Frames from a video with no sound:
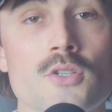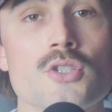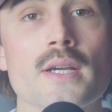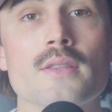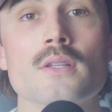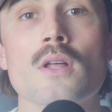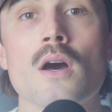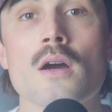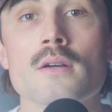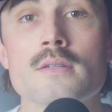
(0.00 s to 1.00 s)
Check the
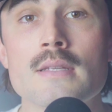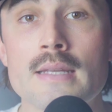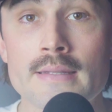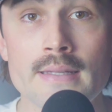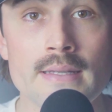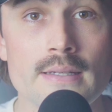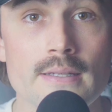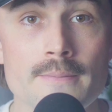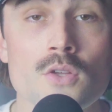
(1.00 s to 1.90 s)
logs in Lindy.